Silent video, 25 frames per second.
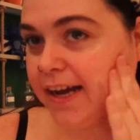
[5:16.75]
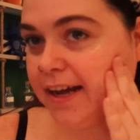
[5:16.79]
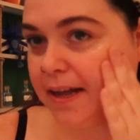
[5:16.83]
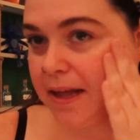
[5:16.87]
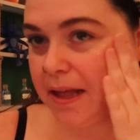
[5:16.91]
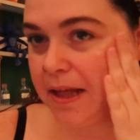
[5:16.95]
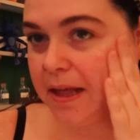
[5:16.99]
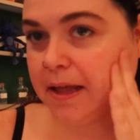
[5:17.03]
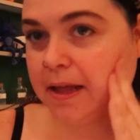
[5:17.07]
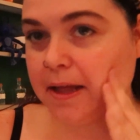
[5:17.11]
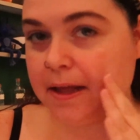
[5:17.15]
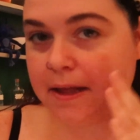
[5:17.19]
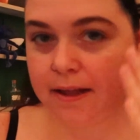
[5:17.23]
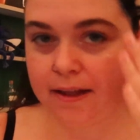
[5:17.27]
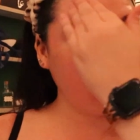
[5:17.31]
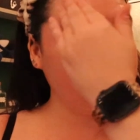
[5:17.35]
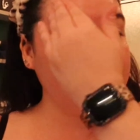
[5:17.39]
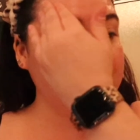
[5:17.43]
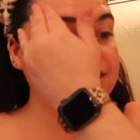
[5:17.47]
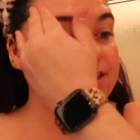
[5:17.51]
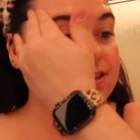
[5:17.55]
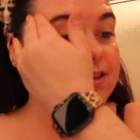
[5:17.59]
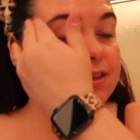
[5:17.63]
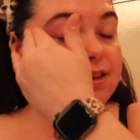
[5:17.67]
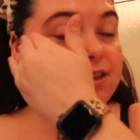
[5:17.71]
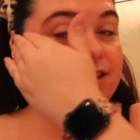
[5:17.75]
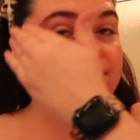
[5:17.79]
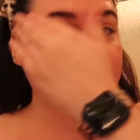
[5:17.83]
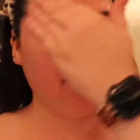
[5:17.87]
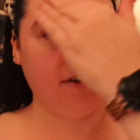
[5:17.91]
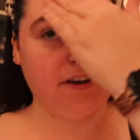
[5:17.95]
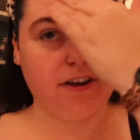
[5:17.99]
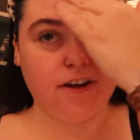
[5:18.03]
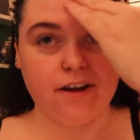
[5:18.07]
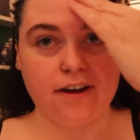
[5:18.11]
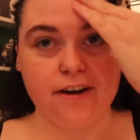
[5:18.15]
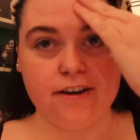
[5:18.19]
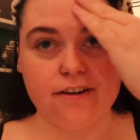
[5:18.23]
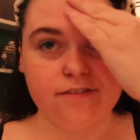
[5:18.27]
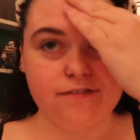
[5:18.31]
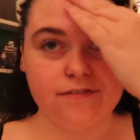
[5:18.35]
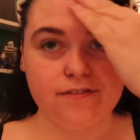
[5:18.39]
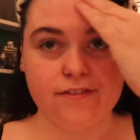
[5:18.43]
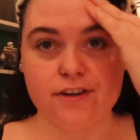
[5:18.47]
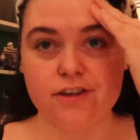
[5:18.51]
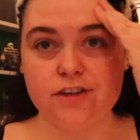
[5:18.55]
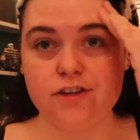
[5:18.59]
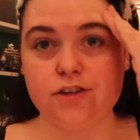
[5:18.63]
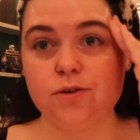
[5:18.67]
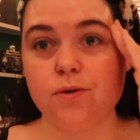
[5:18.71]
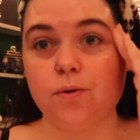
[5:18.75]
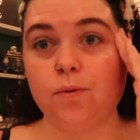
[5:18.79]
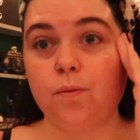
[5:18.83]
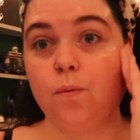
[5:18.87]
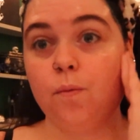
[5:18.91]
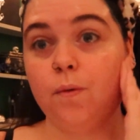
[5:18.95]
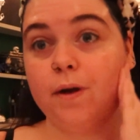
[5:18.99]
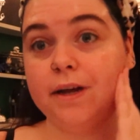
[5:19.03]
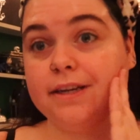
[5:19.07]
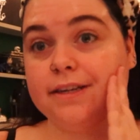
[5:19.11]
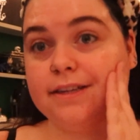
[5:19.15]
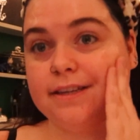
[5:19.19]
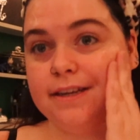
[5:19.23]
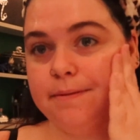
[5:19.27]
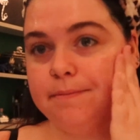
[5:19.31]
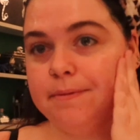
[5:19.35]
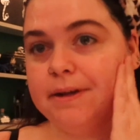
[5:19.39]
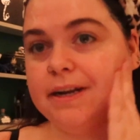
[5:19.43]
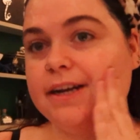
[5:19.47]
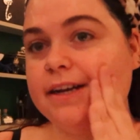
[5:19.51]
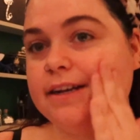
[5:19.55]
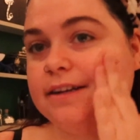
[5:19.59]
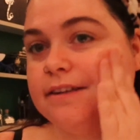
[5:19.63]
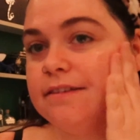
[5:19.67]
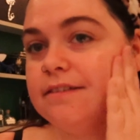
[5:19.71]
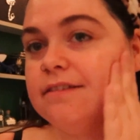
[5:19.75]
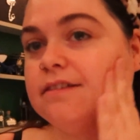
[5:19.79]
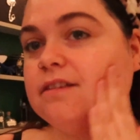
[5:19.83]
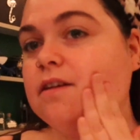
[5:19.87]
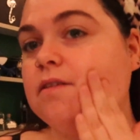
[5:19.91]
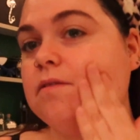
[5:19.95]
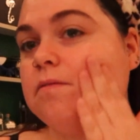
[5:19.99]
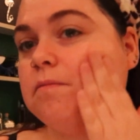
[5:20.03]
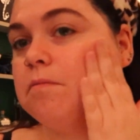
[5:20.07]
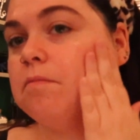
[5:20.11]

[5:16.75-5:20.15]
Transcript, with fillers: It says to leave it on for 20 minutes.